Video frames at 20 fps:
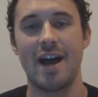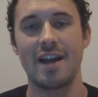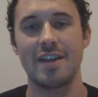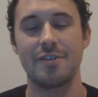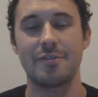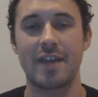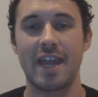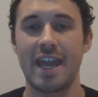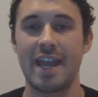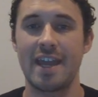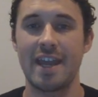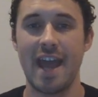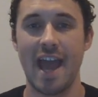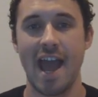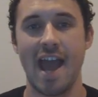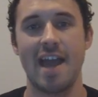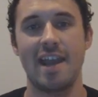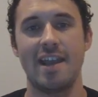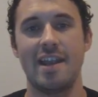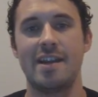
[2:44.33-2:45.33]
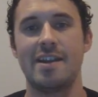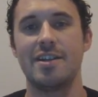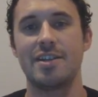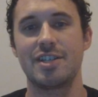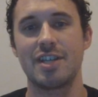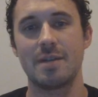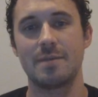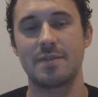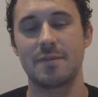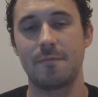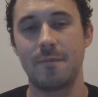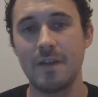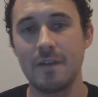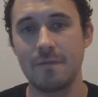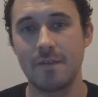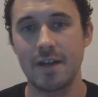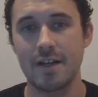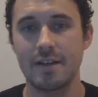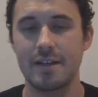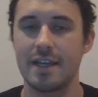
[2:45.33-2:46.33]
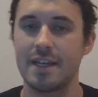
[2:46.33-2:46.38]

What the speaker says: you can at @JapesFIFA,